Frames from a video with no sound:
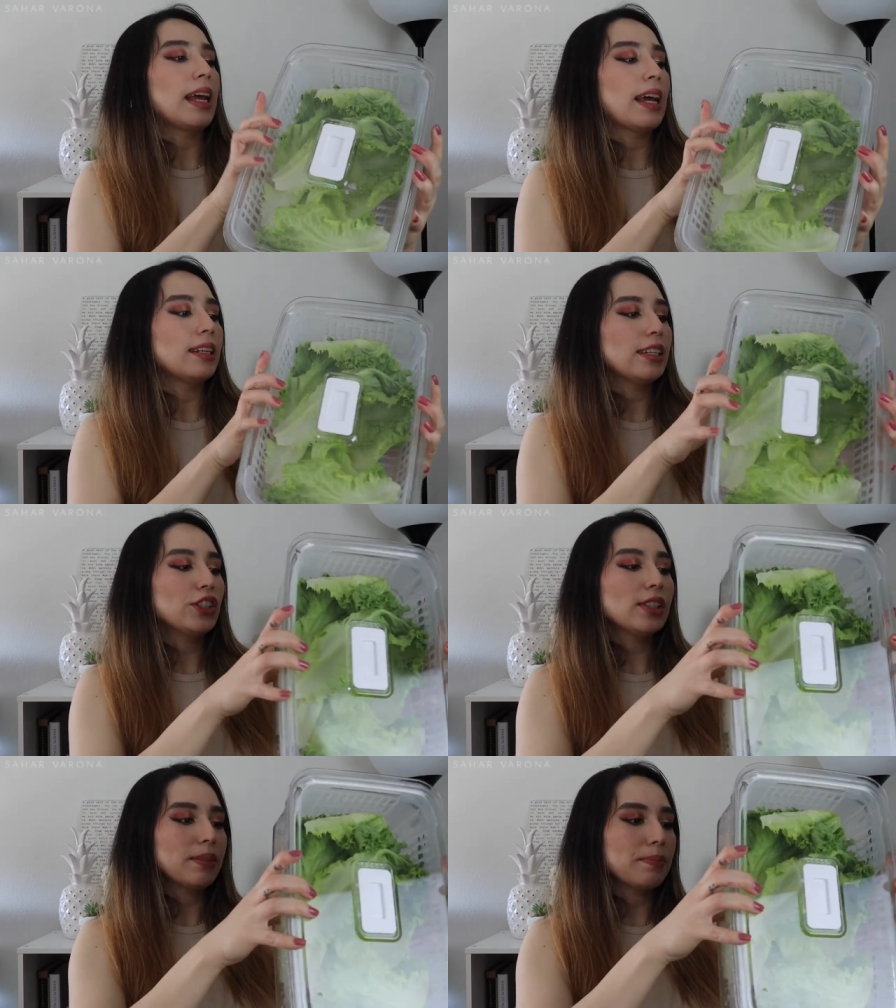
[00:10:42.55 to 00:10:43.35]
and it
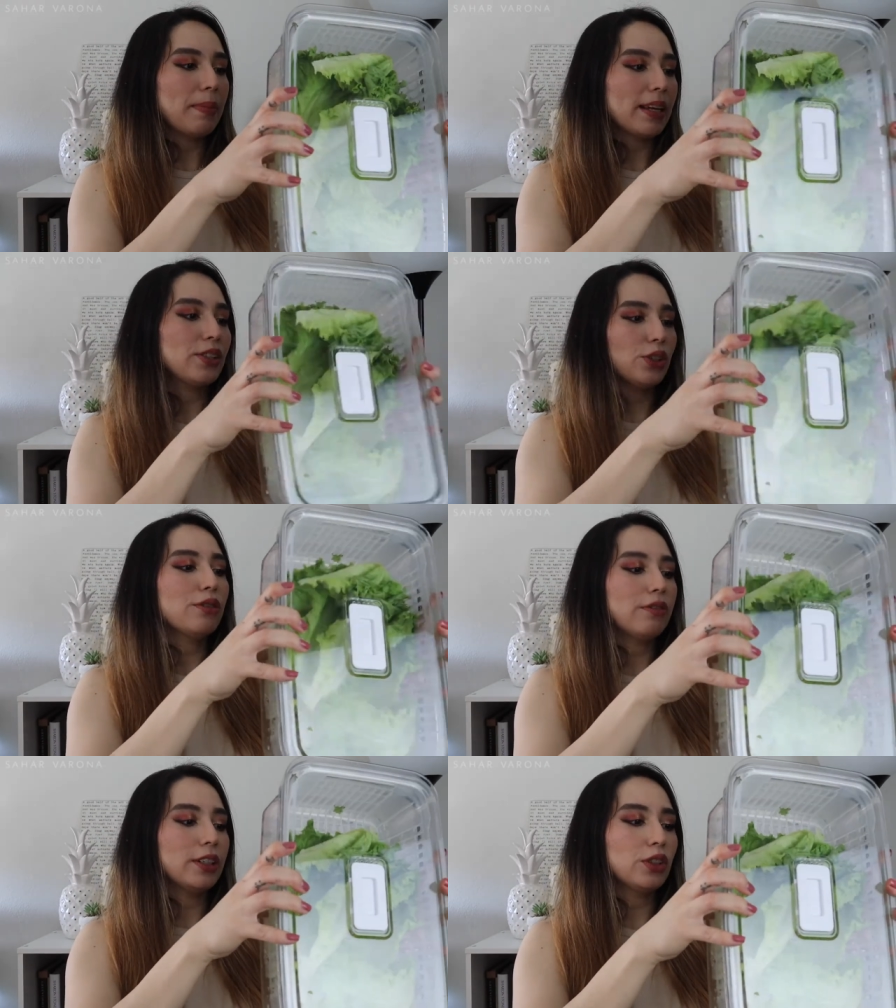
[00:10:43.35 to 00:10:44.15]
just makes
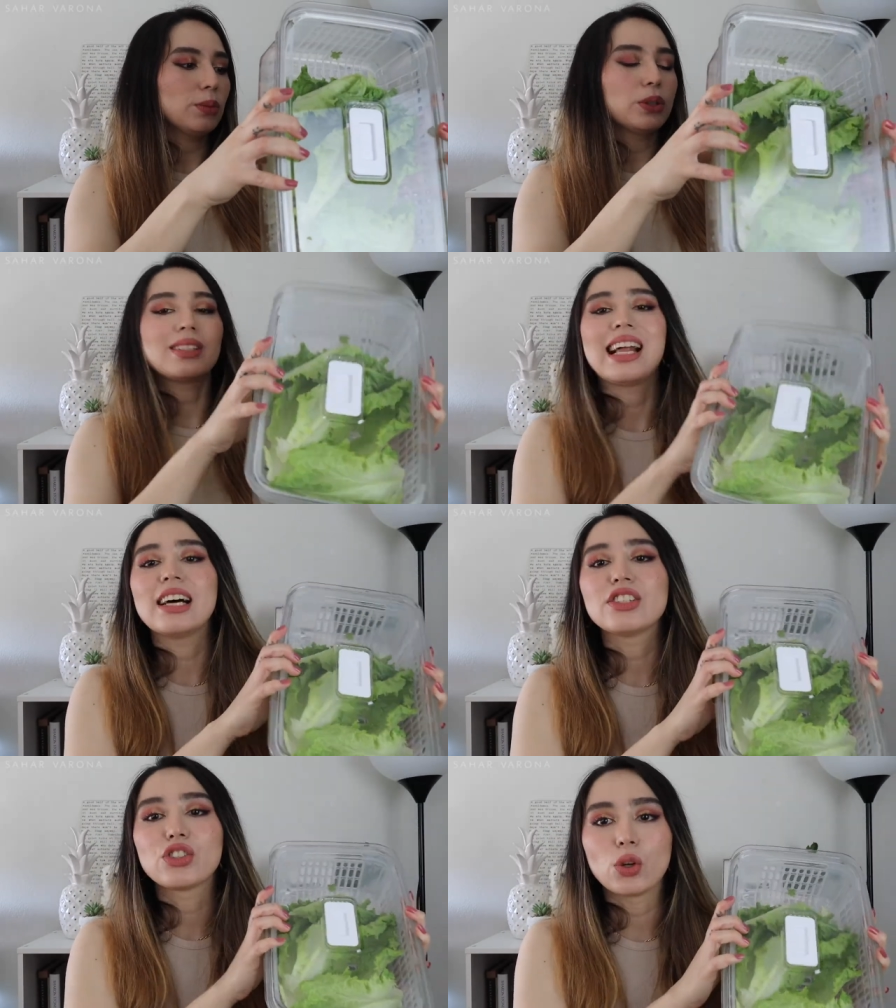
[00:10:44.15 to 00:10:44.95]
your vegetables
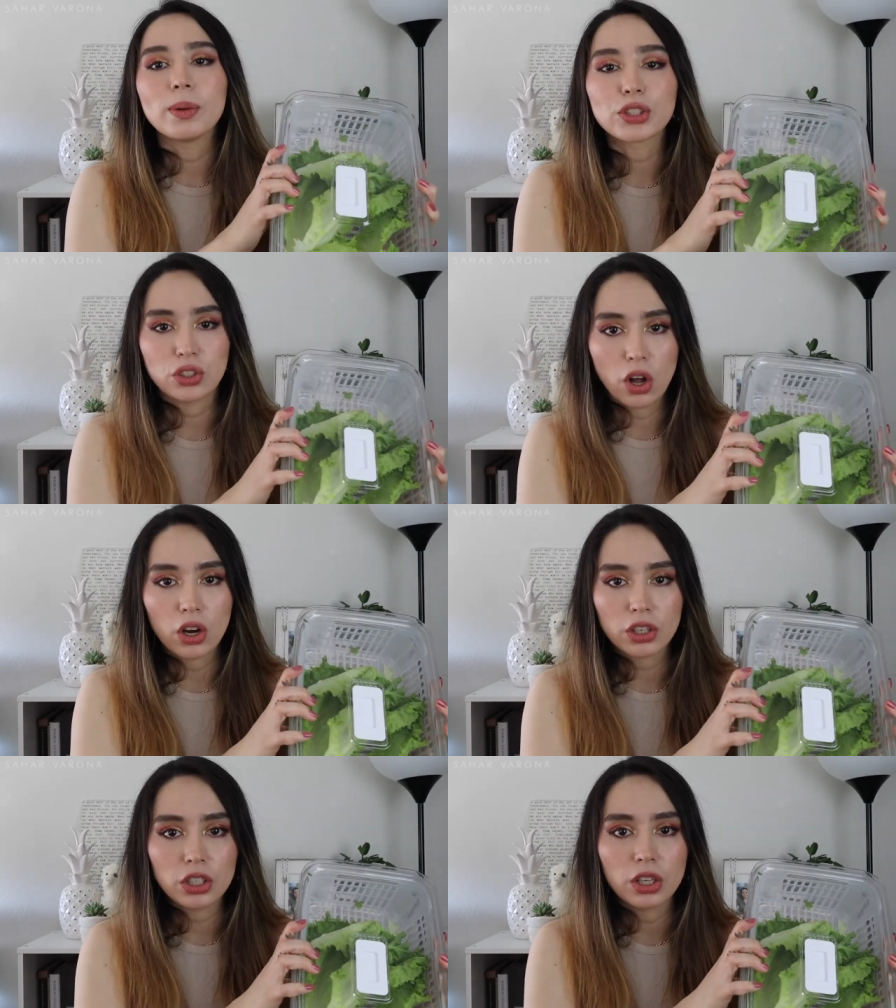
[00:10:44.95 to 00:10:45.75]
last so much
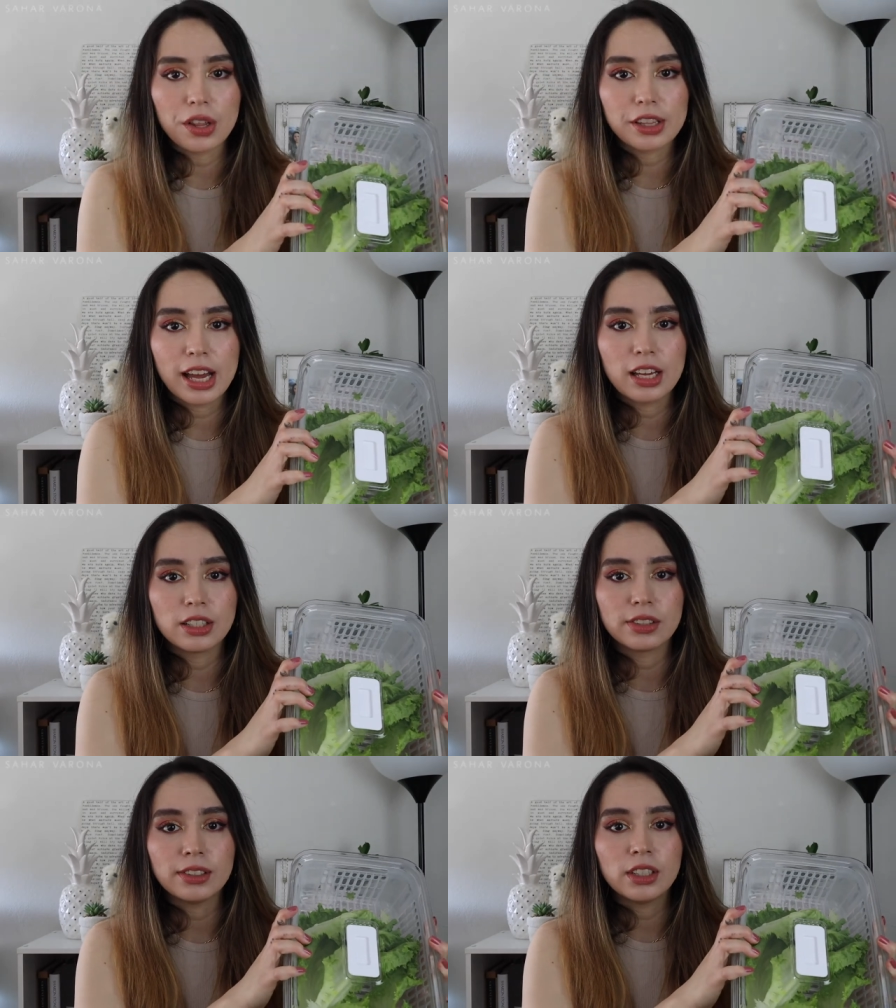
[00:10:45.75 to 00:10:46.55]
longer
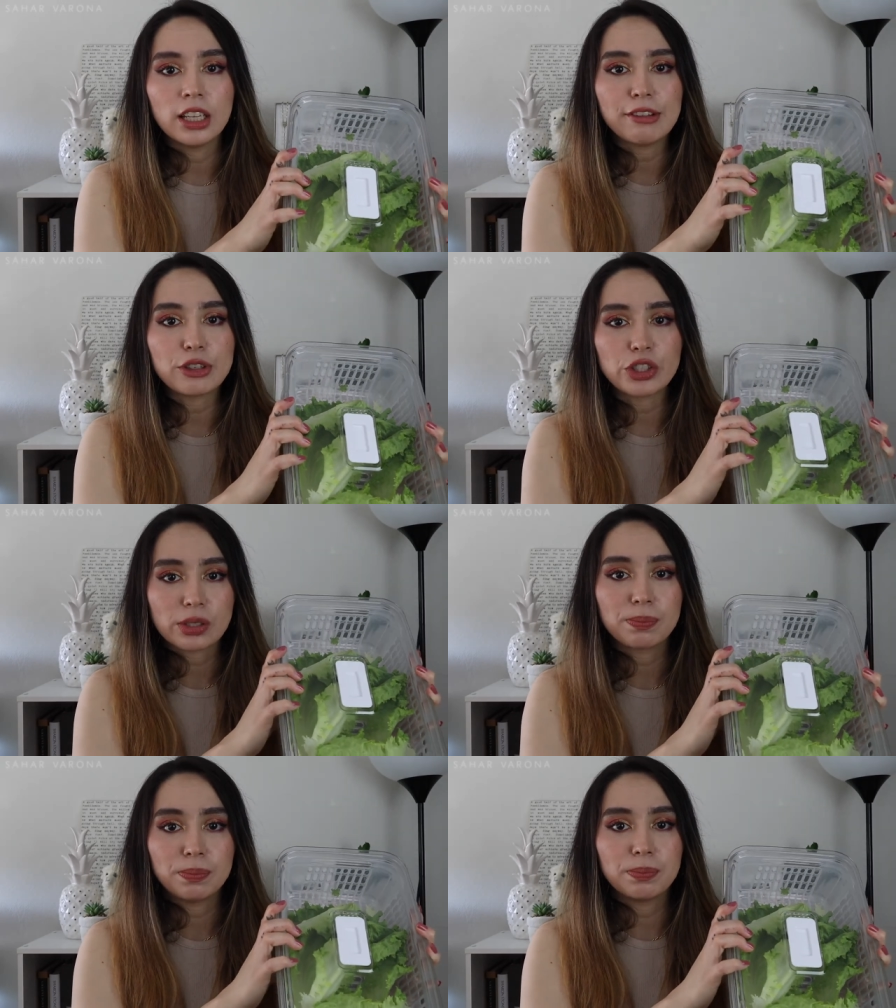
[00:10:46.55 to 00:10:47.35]
than if you
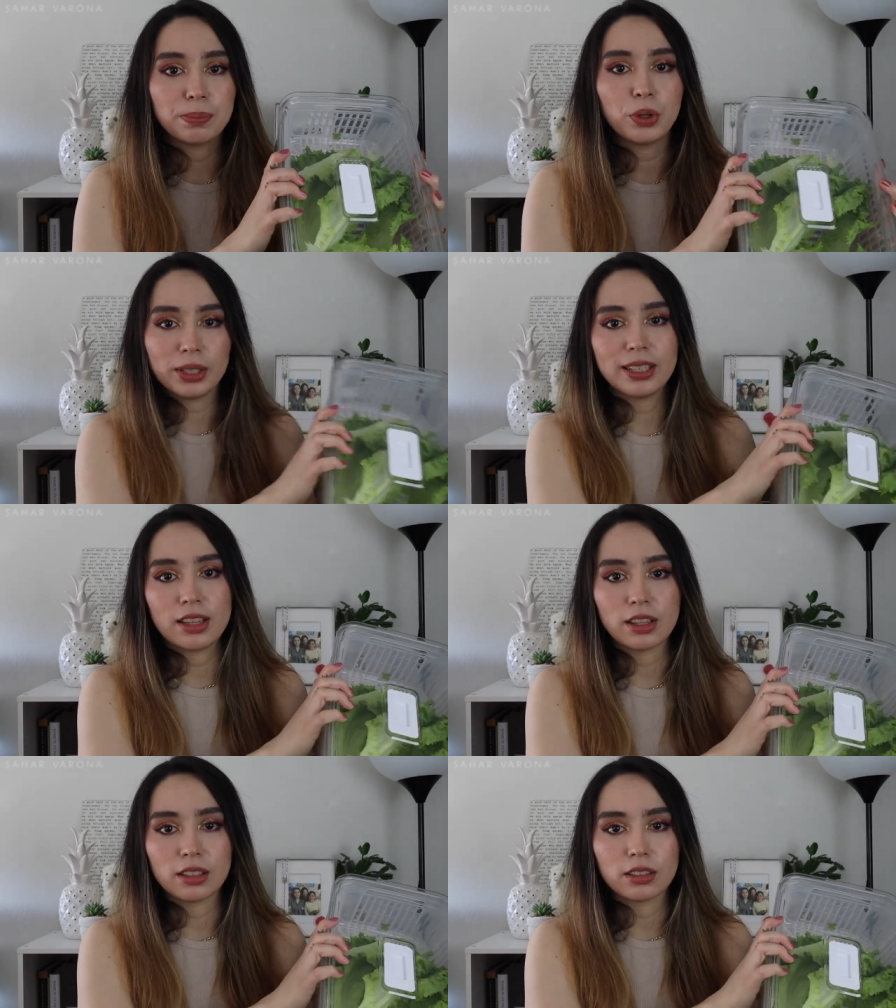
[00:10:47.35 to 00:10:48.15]
just put it
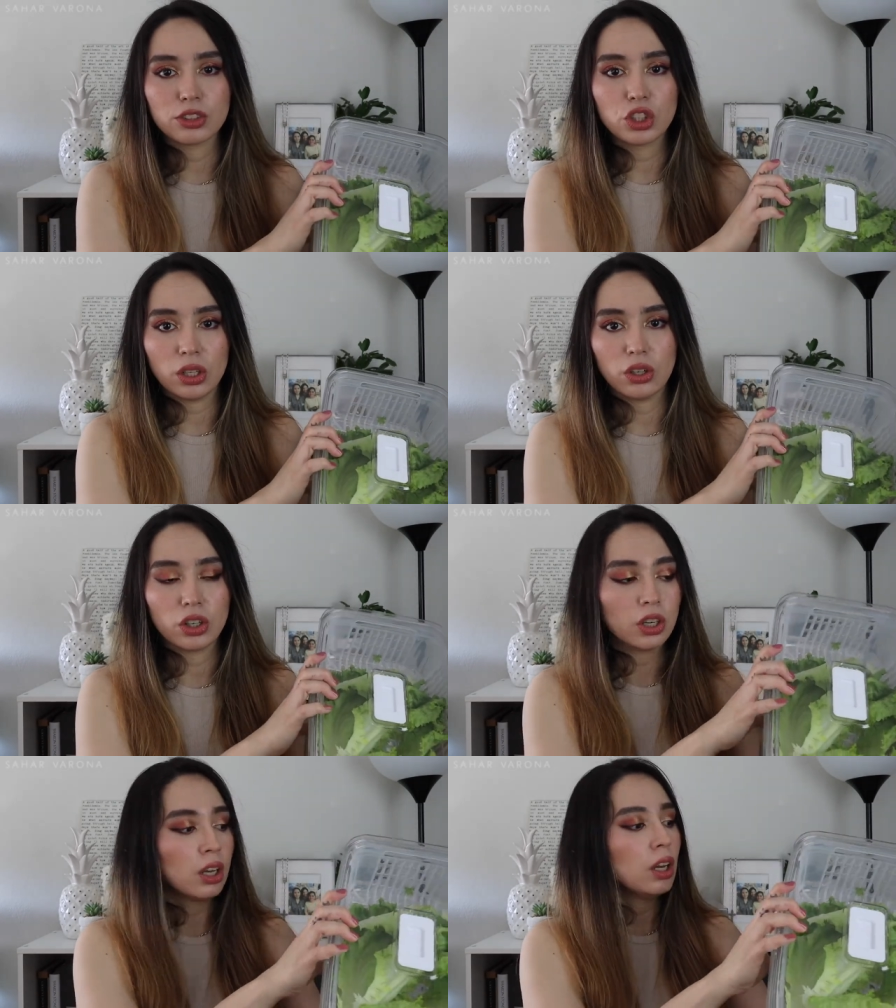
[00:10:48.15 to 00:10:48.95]
in the chiller